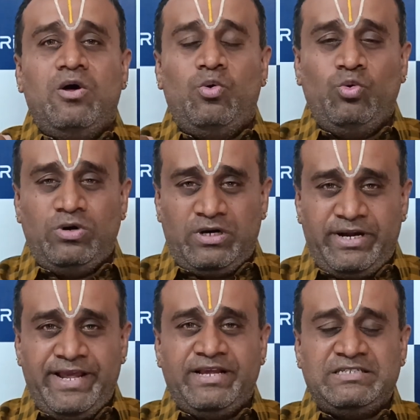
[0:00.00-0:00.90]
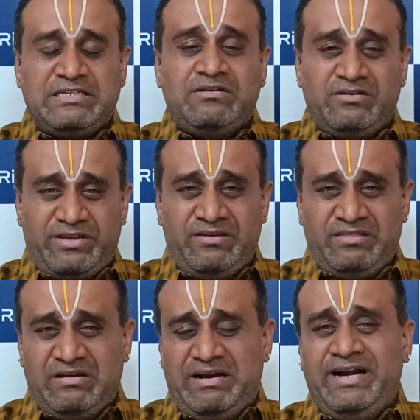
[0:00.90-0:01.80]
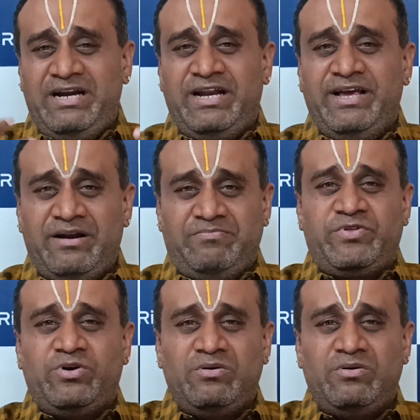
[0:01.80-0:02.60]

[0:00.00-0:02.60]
who takes the entire